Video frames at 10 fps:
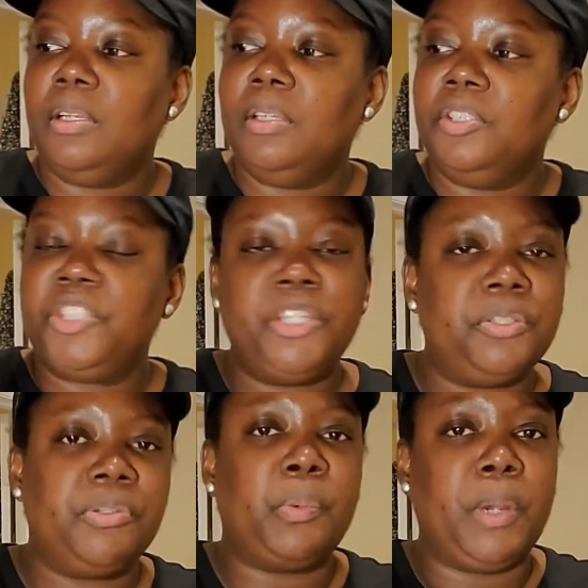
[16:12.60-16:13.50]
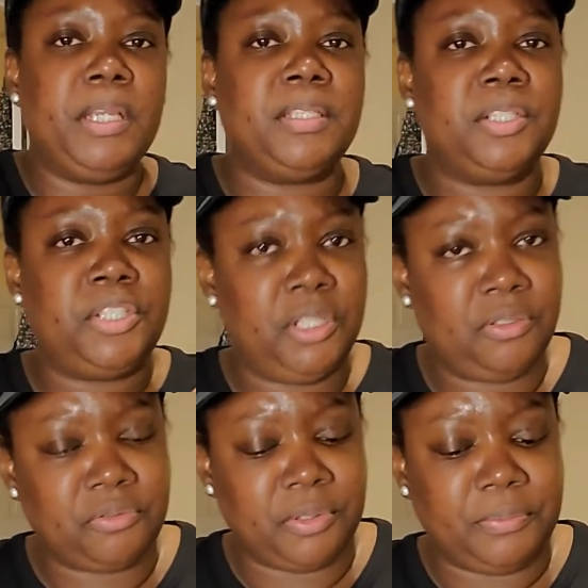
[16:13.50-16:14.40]
children raising
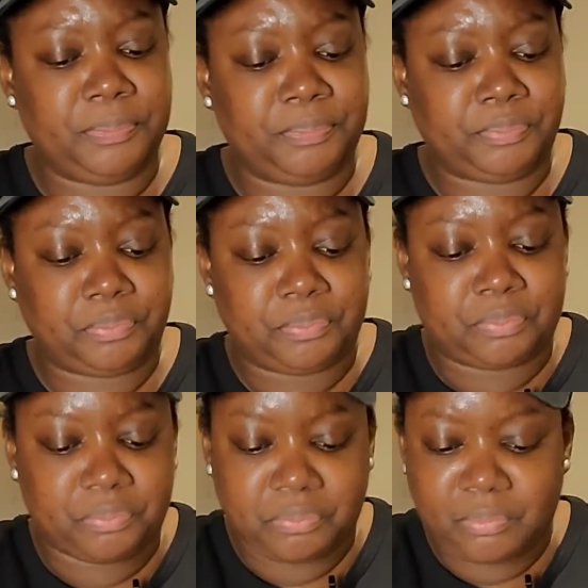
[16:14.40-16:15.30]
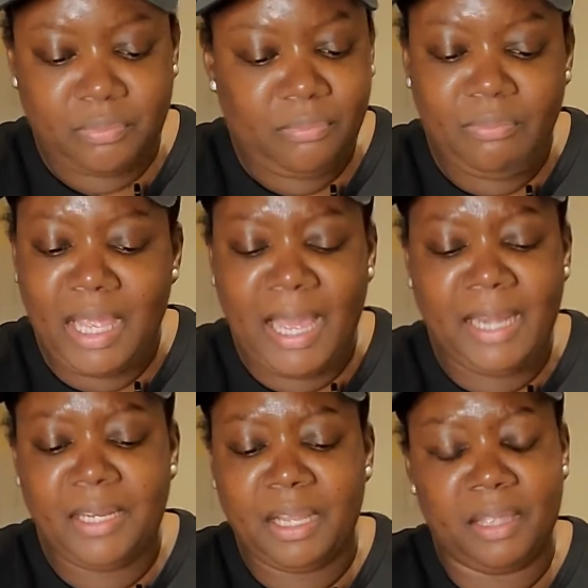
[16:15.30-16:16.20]
children. I
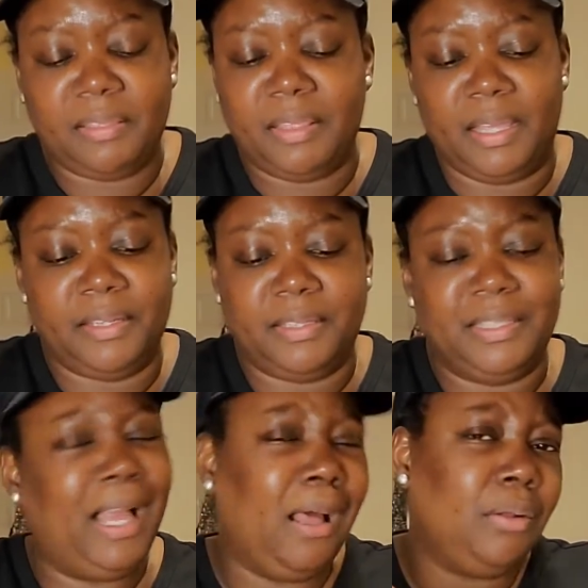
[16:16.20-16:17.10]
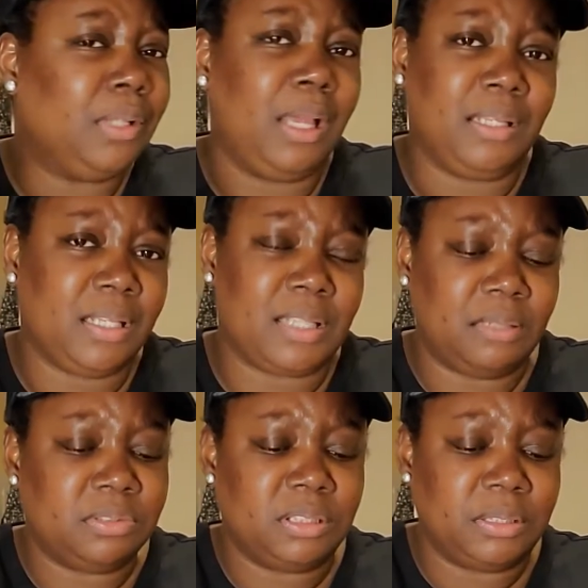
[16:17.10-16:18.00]
didn't like that. I don't like that type
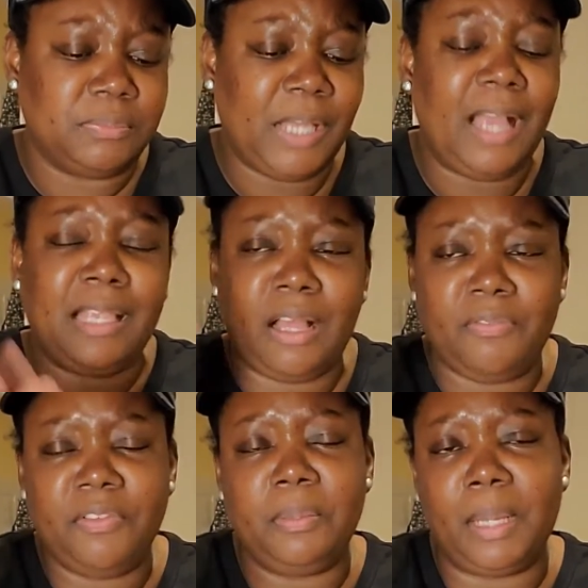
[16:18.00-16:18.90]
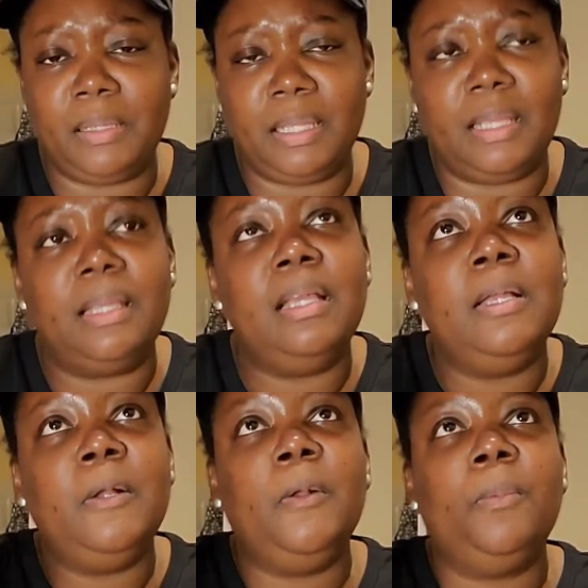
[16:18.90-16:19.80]
of stuff. How y'all feel about that?
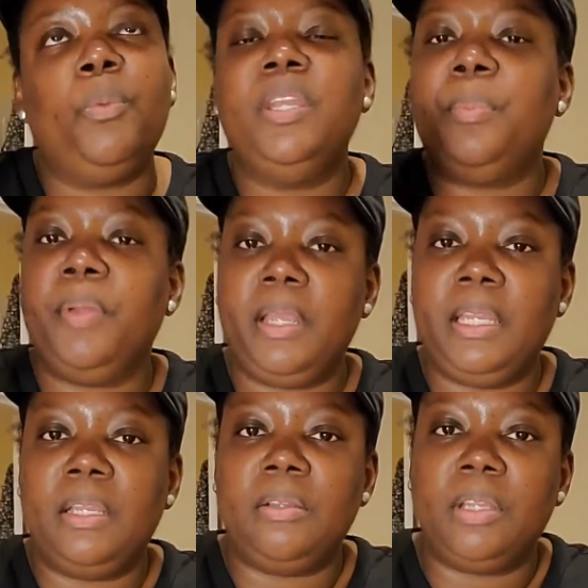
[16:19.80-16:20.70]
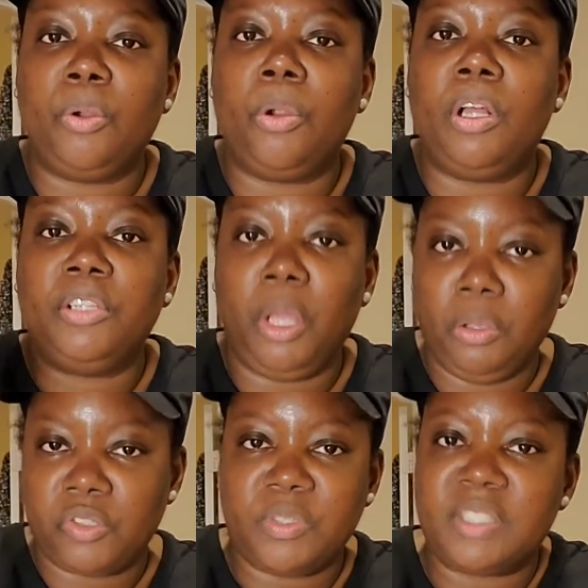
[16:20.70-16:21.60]
When the
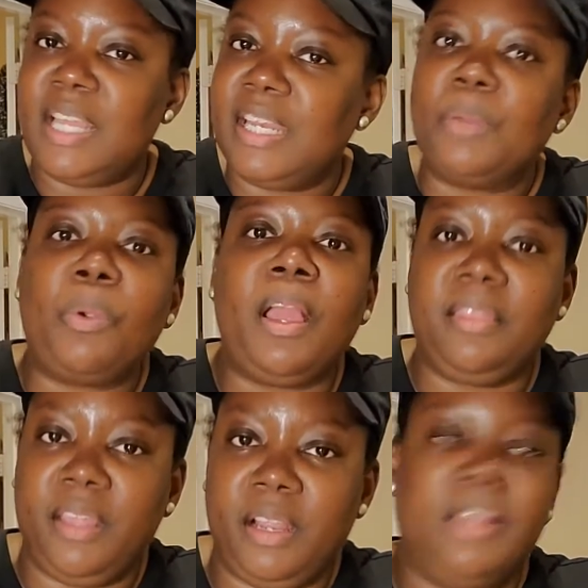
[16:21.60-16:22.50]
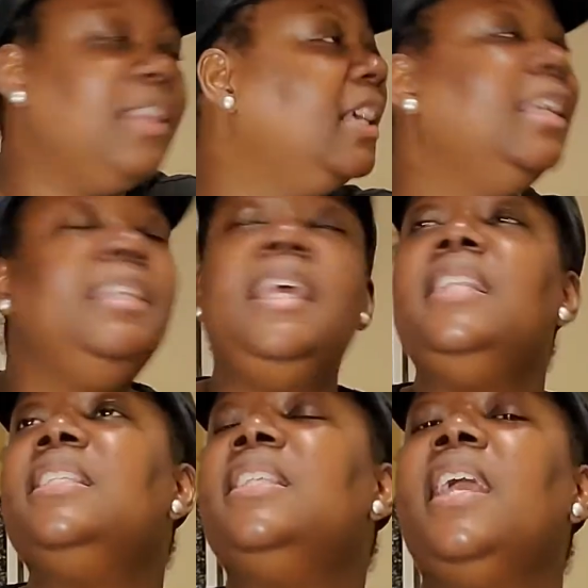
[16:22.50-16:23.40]
adults were standing right there,
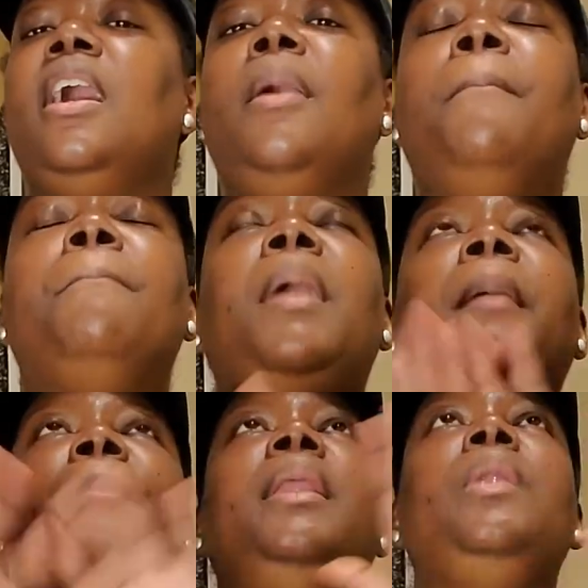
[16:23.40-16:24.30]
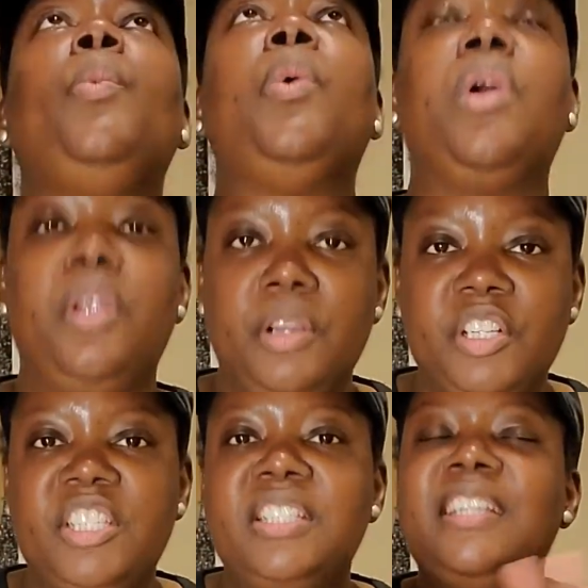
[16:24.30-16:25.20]
didn't say a mumbling
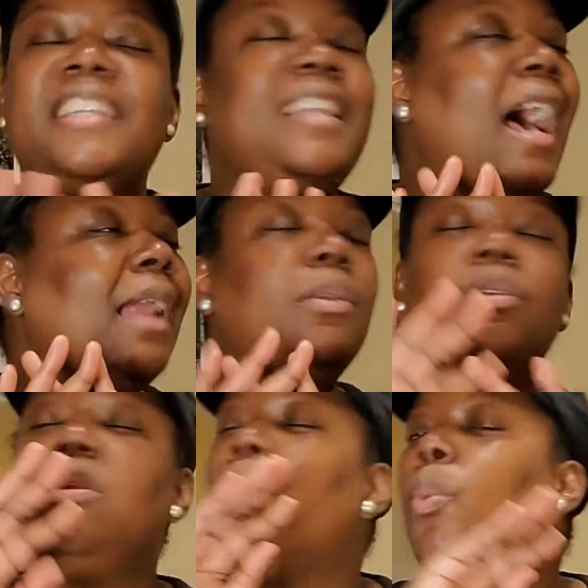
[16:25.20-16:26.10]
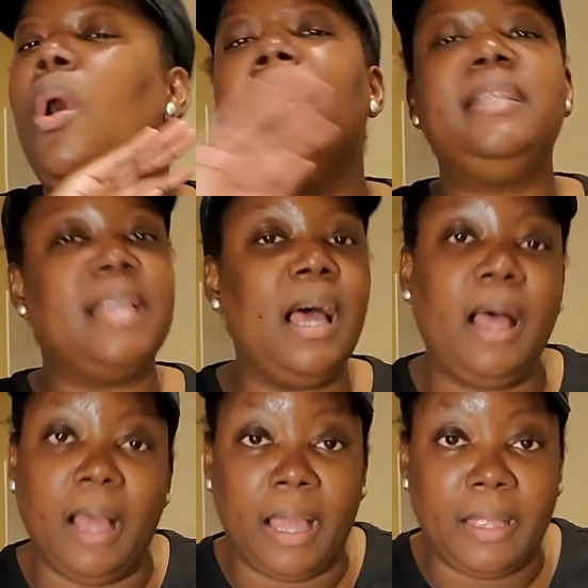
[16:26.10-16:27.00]
words, not one
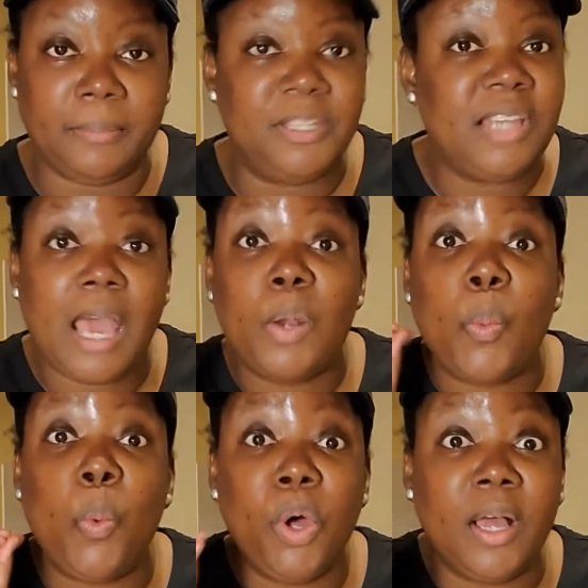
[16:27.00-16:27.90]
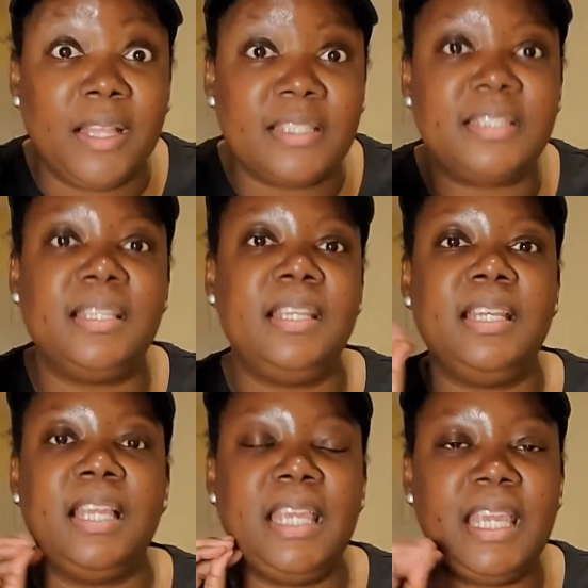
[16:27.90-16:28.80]
time, not once
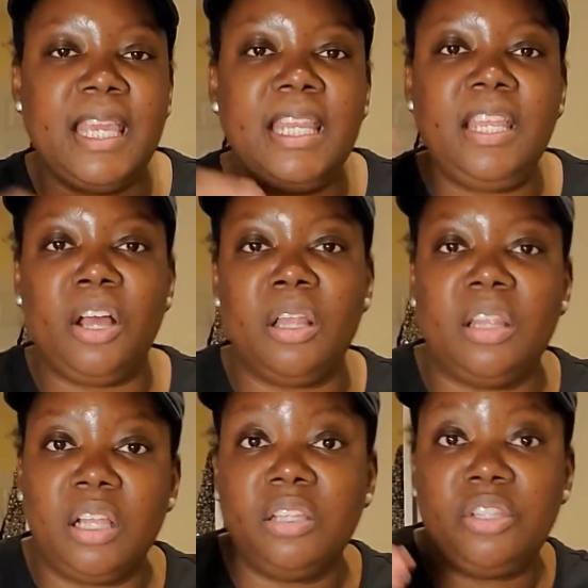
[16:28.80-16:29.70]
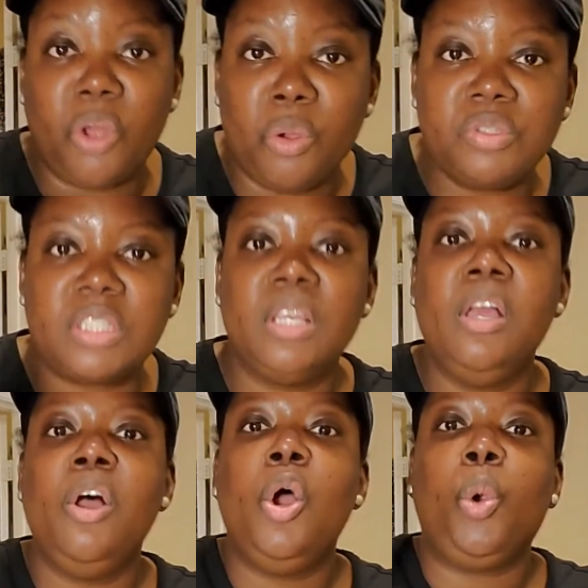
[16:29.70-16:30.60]
did any of the adults
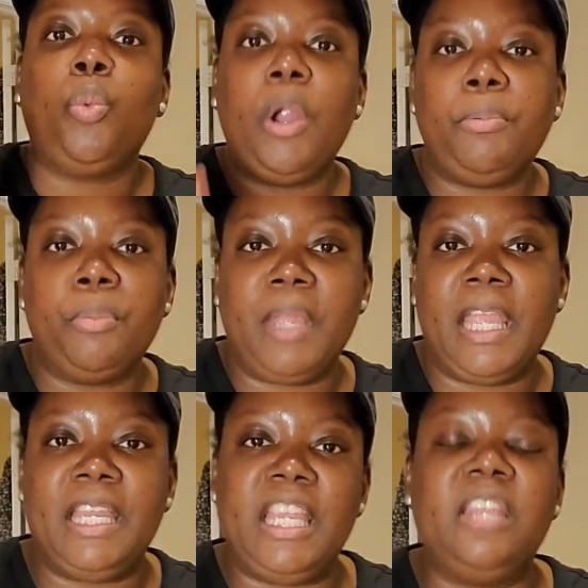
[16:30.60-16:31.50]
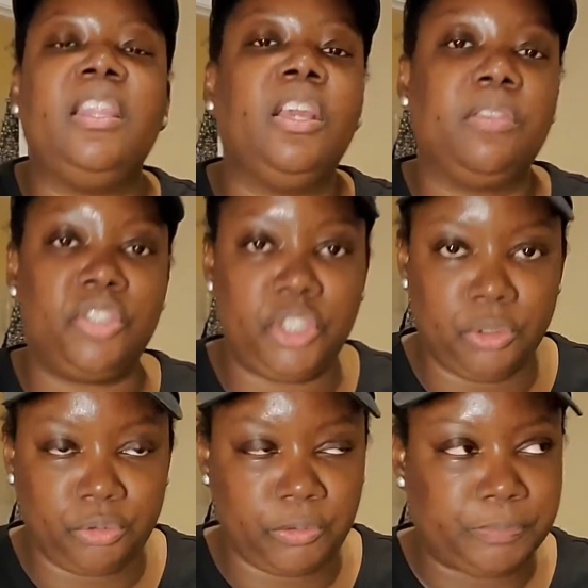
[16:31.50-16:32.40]
reprimand any of the
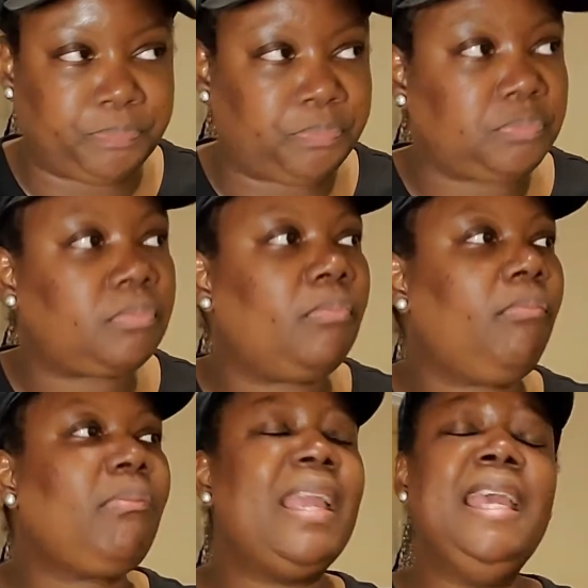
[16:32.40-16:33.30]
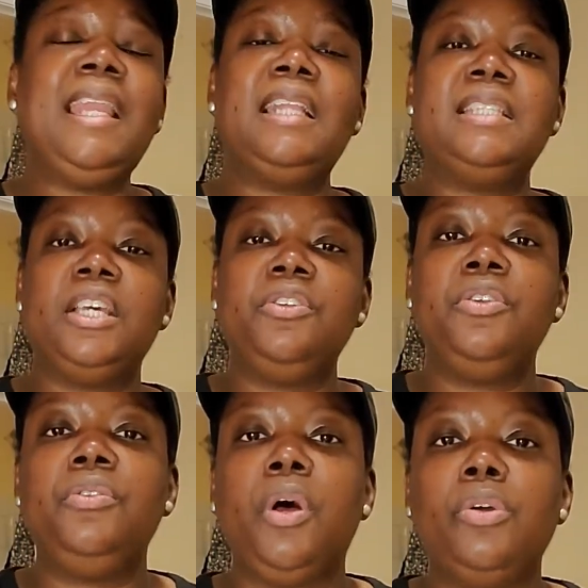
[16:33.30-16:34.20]
children. And I tell
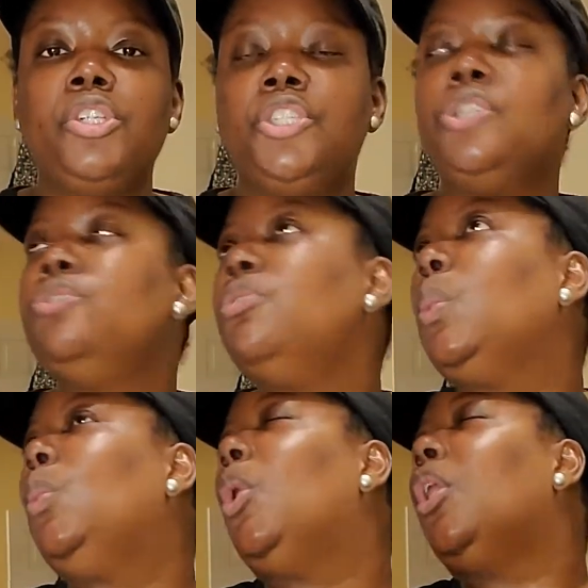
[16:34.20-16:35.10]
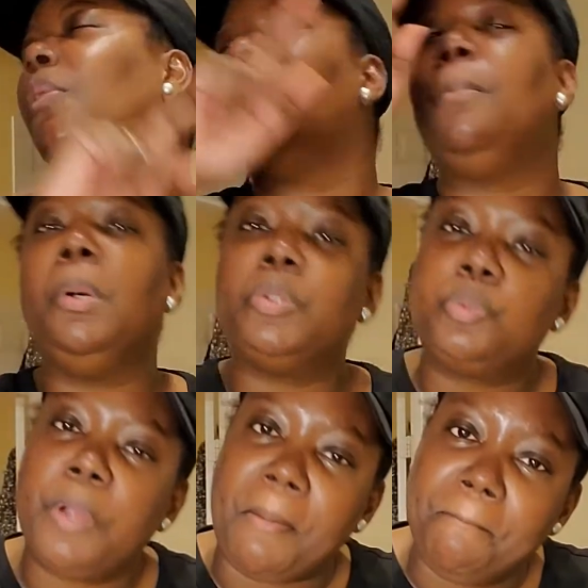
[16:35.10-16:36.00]
you, those children were the most
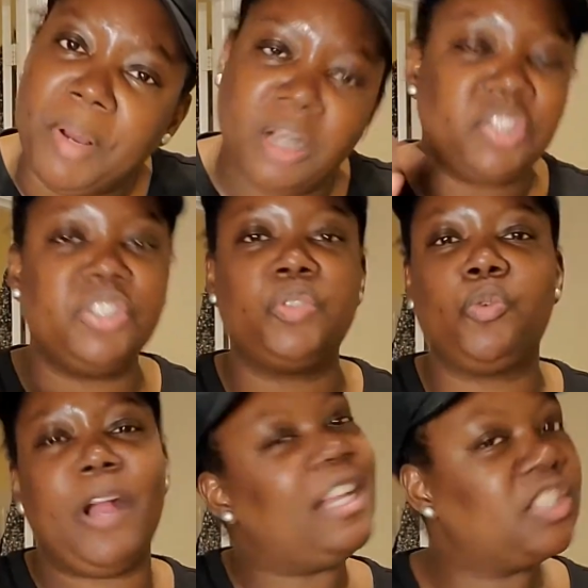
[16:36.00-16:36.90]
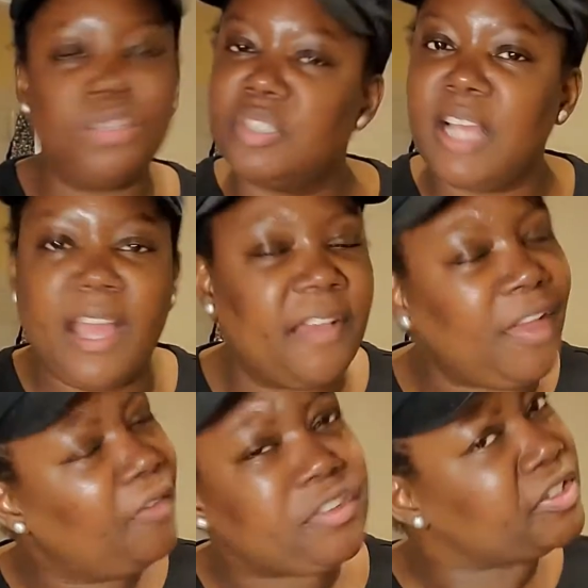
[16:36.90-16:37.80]
rambunctious rascals I have
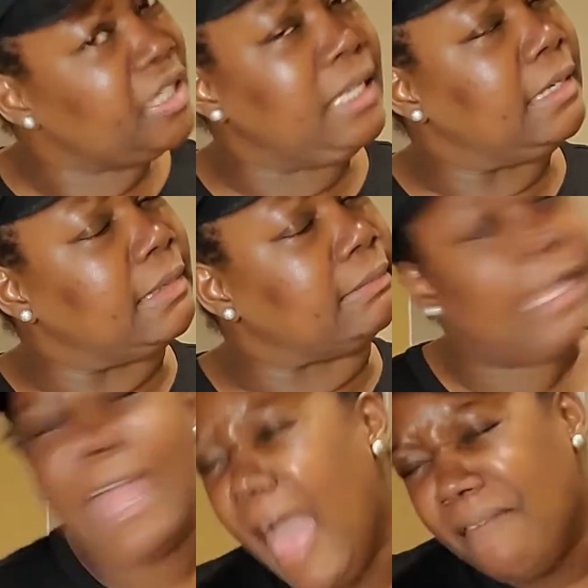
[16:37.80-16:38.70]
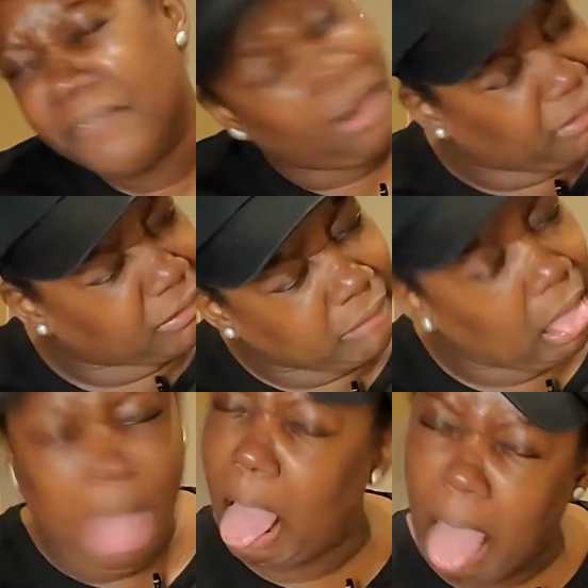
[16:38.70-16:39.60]
ever seen. Ever.
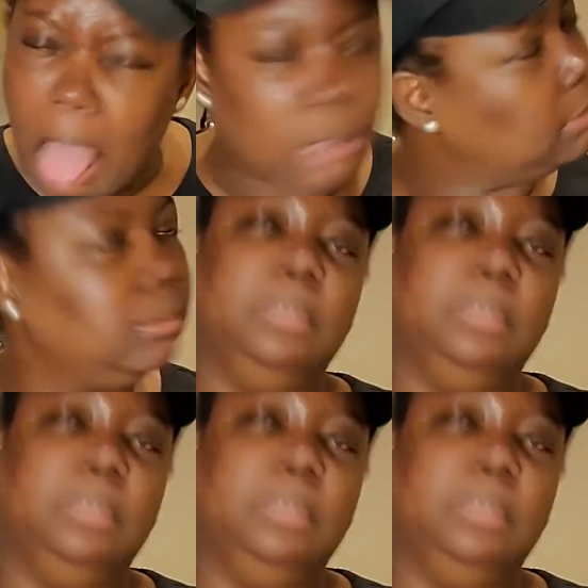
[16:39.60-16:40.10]
Ah.